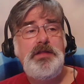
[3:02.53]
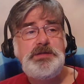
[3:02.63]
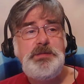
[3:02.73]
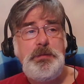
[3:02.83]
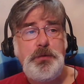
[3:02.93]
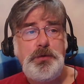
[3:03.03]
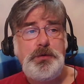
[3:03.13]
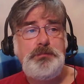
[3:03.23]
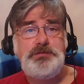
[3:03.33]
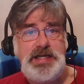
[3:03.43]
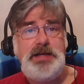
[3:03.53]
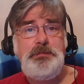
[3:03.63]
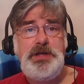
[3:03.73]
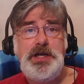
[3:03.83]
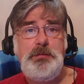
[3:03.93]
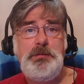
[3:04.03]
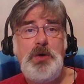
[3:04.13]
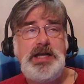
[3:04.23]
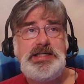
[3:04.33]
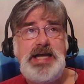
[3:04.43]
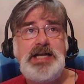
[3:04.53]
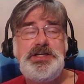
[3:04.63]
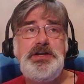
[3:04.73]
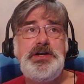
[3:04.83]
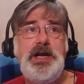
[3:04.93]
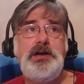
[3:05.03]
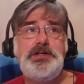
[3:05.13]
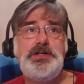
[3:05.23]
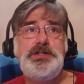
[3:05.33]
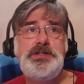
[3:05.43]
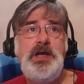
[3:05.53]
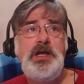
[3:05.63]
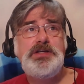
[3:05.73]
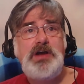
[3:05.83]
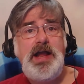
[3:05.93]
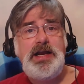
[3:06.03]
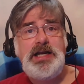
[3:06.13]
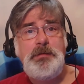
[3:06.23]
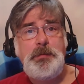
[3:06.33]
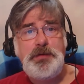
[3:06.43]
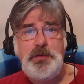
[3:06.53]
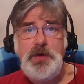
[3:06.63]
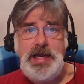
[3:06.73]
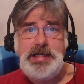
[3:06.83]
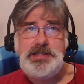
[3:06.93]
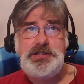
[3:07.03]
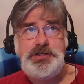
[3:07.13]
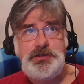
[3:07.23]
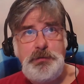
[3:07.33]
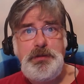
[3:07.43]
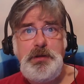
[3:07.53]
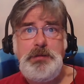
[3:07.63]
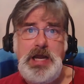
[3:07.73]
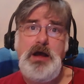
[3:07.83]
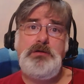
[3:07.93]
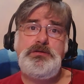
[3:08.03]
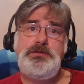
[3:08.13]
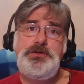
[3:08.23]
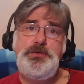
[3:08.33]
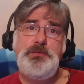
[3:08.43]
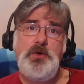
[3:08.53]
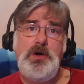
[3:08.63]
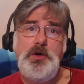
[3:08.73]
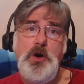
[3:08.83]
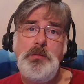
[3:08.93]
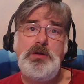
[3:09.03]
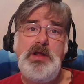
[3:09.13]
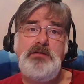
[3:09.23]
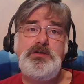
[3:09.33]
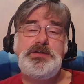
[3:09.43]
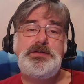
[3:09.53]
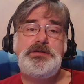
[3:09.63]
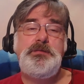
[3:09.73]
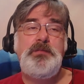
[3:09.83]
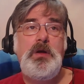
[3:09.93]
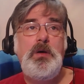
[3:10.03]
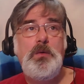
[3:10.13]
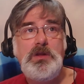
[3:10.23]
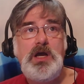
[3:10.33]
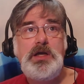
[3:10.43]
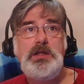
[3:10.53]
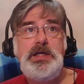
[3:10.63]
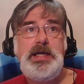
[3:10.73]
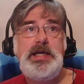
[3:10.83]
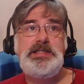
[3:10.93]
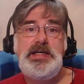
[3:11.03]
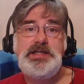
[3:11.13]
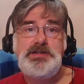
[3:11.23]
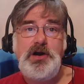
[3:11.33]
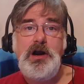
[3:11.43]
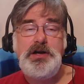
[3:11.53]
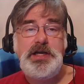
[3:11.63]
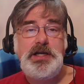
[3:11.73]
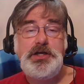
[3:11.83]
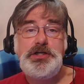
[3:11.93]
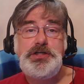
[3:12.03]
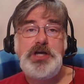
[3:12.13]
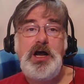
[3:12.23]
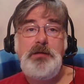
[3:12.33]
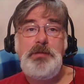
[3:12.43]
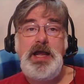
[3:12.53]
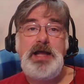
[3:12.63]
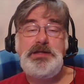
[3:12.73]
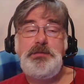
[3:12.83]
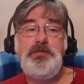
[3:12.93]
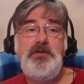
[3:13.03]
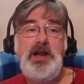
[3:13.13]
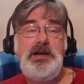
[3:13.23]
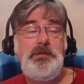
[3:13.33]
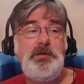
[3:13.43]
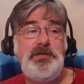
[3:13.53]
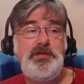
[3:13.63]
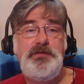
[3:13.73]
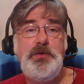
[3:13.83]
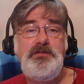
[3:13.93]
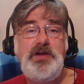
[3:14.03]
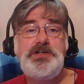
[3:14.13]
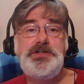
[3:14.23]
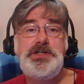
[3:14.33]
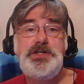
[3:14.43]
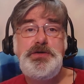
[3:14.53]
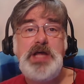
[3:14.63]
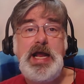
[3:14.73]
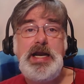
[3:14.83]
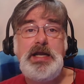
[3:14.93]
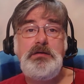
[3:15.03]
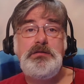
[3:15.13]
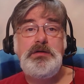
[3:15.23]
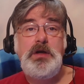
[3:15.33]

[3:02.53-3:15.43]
These people did become quite attached to their characters, so I had to come up with a way to strip them down to more normal levels. Well, luckily, TSR did a good job at providing me with a few adventures to do that in.